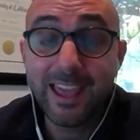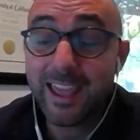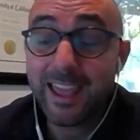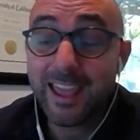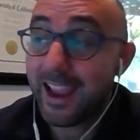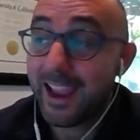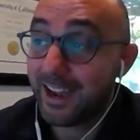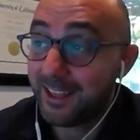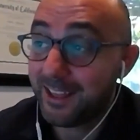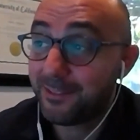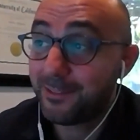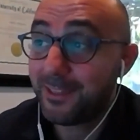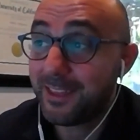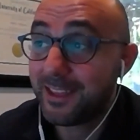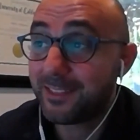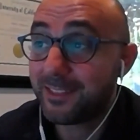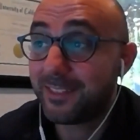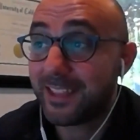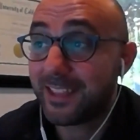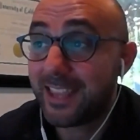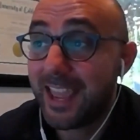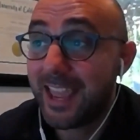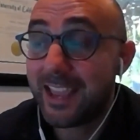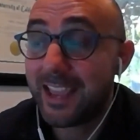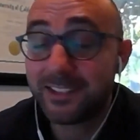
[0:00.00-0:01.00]
And I think the
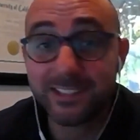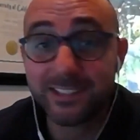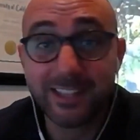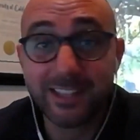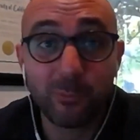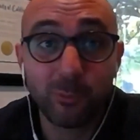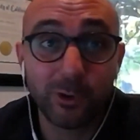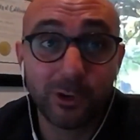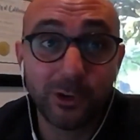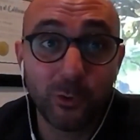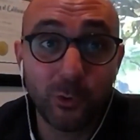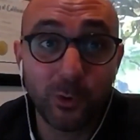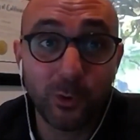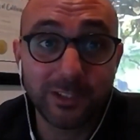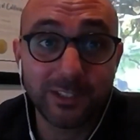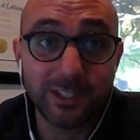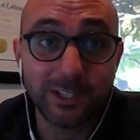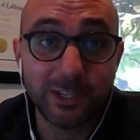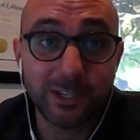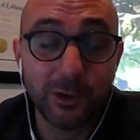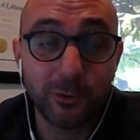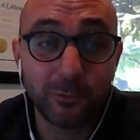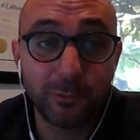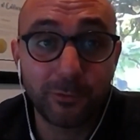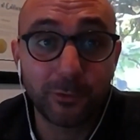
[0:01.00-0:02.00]
case that we're going to
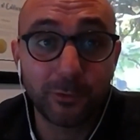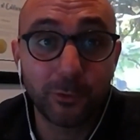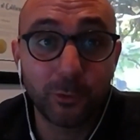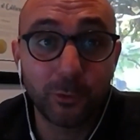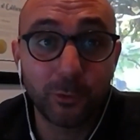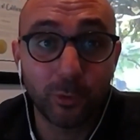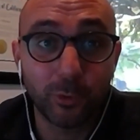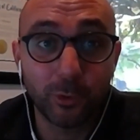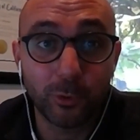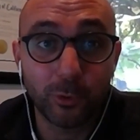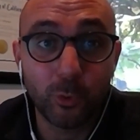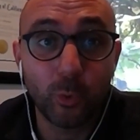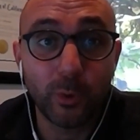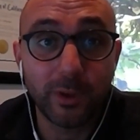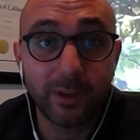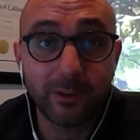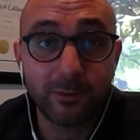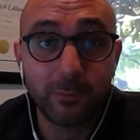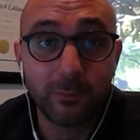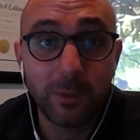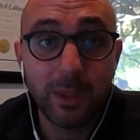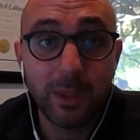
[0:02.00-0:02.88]
go through real quick